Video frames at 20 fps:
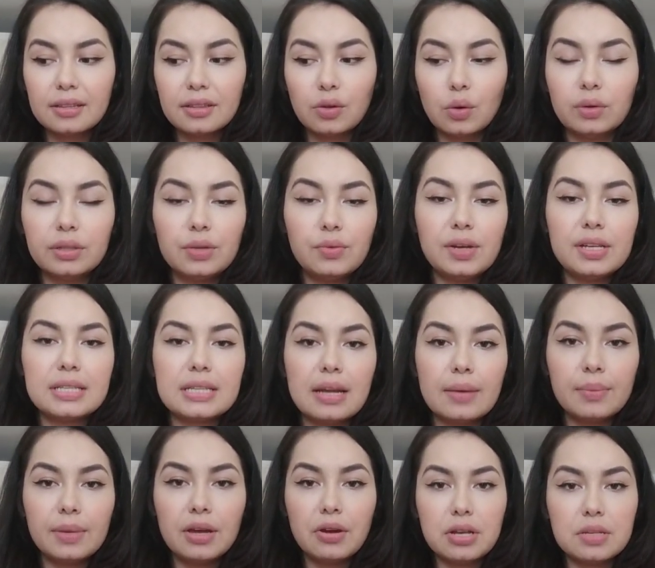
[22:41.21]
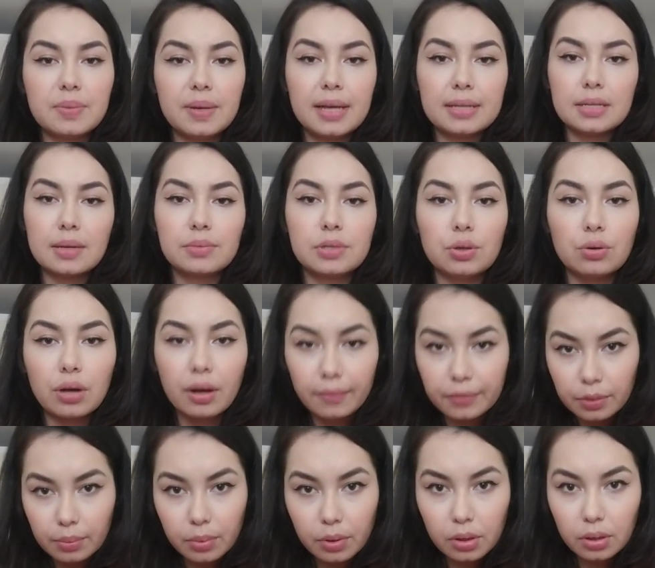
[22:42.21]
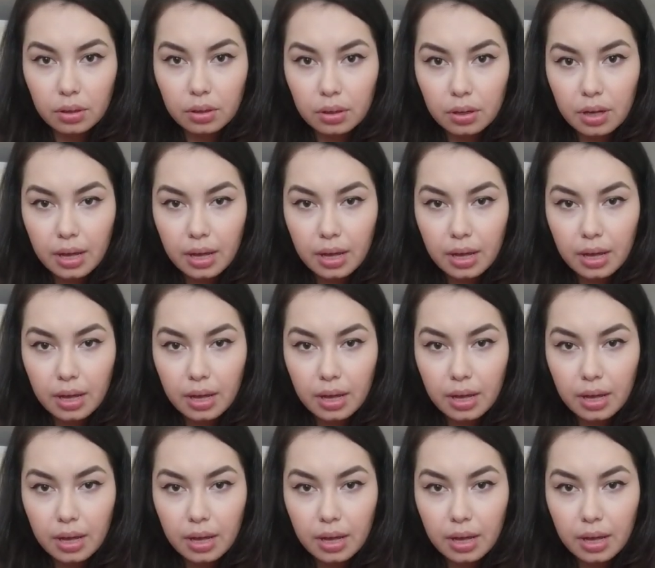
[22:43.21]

the only reason I'm here is because I'm too comfortable.